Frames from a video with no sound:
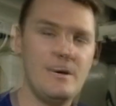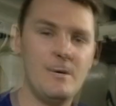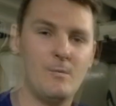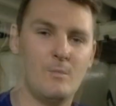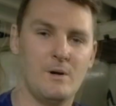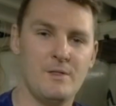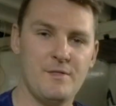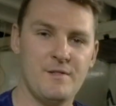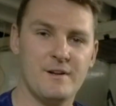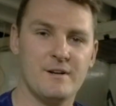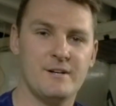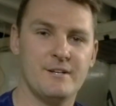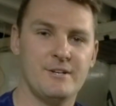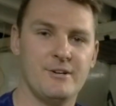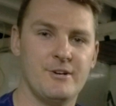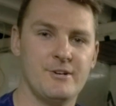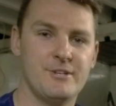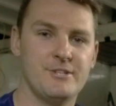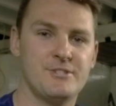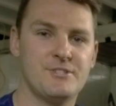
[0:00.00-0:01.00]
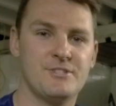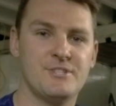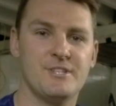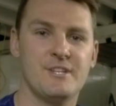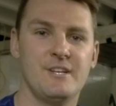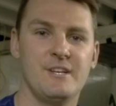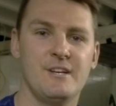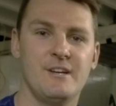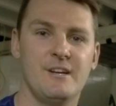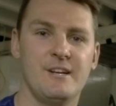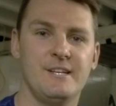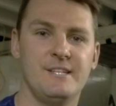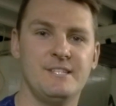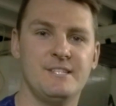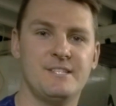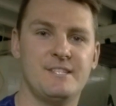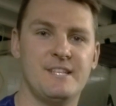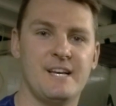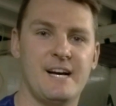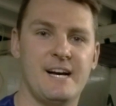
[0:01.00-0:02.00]
One thing I noticed
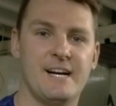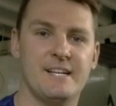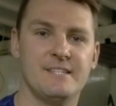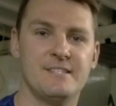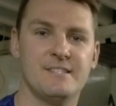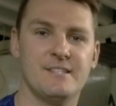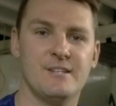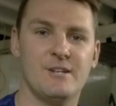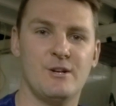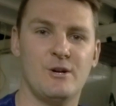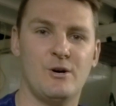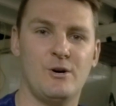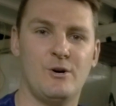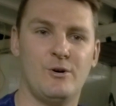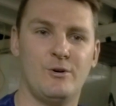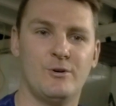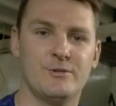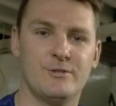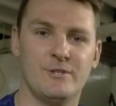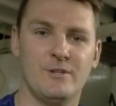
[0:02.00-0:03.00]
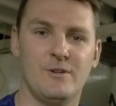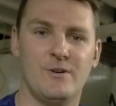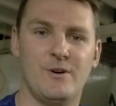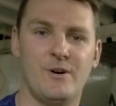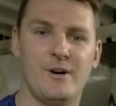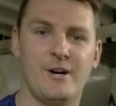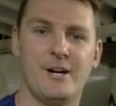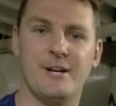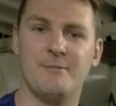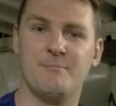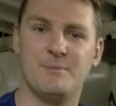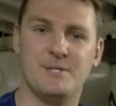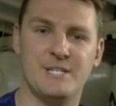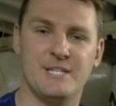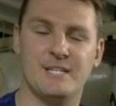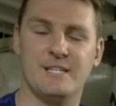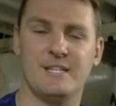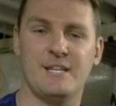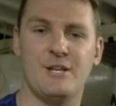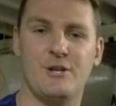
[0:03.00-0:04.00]
is that online,
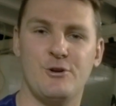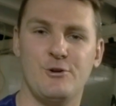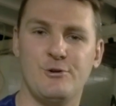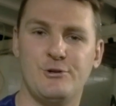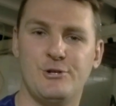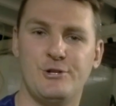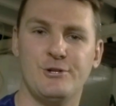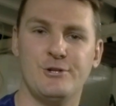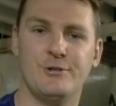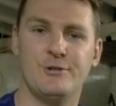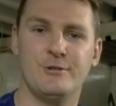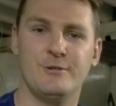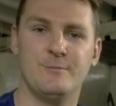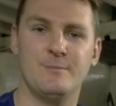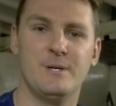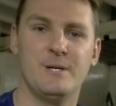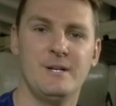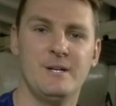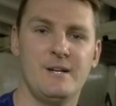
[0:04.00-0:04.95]
particularly YouTube,